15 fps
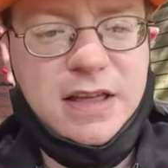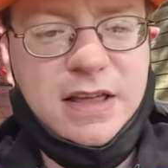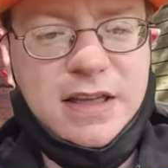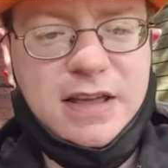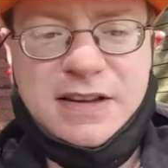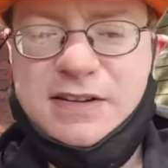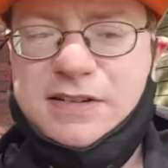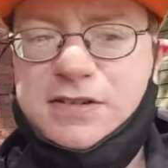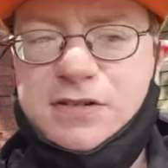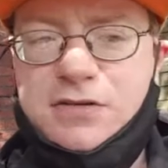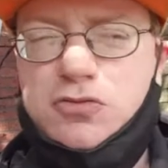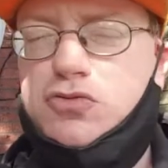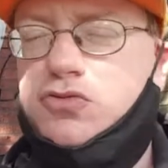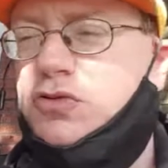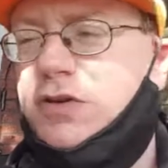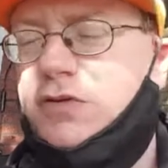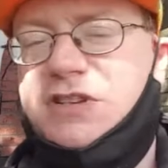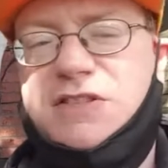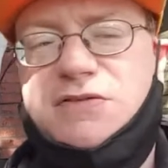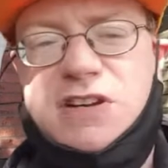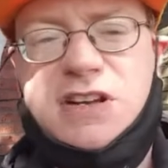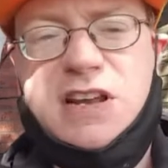And, ooh, that
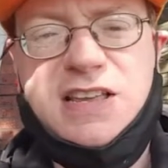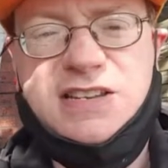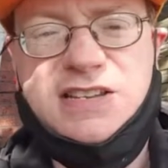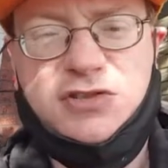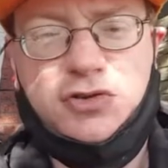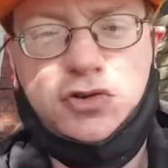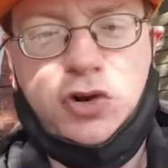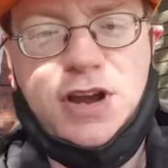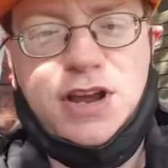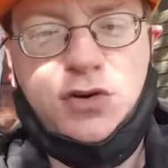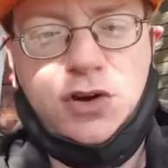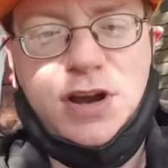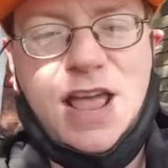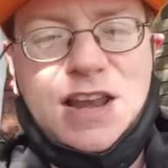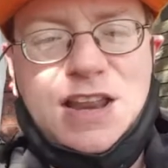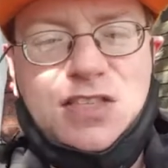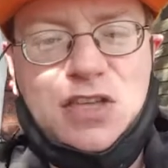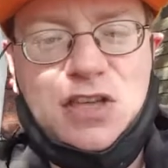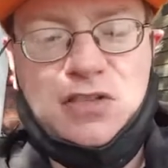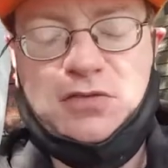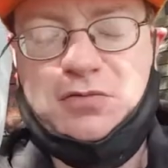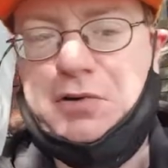wasn't even a nice or great or
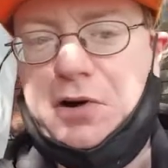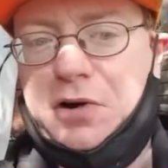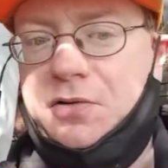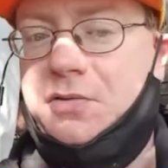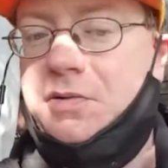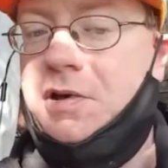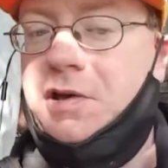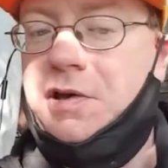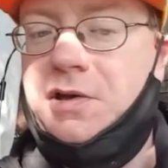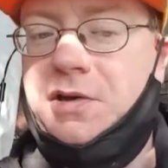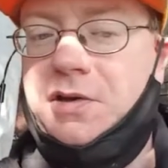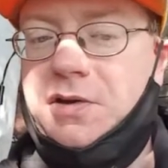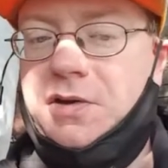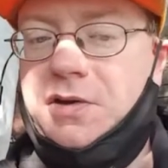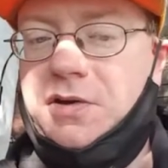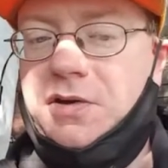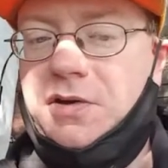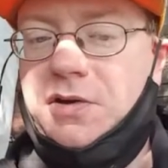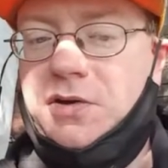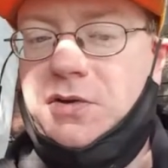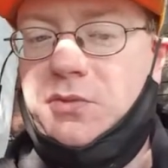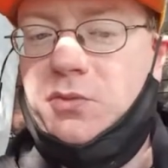anything throw.
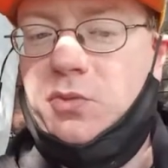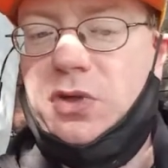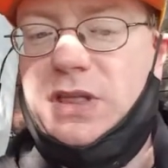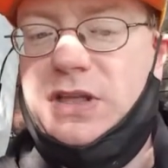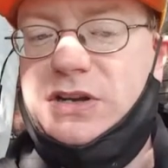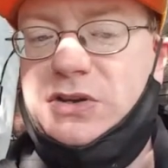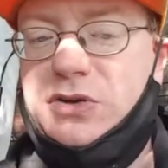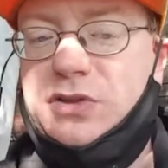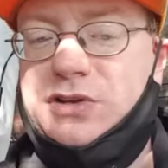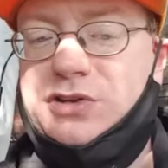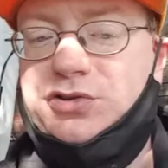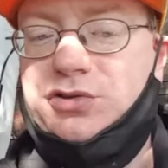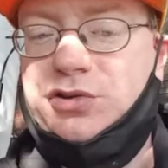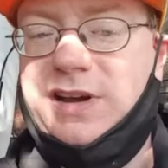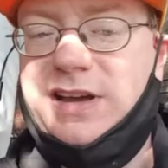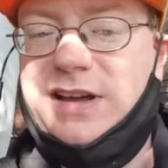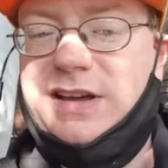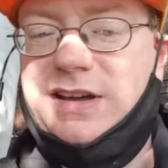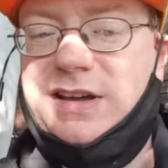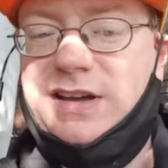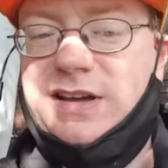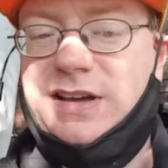Will it do the trick,
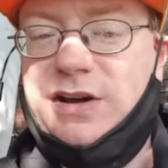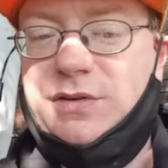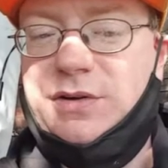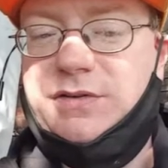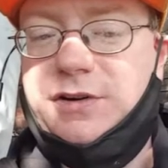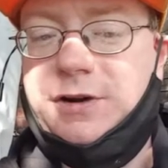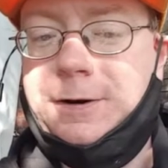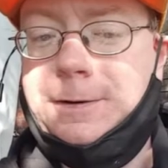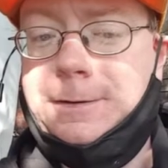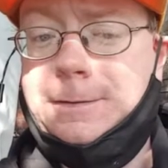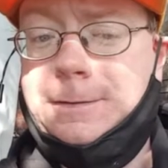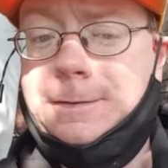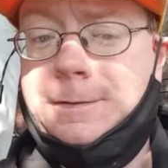however?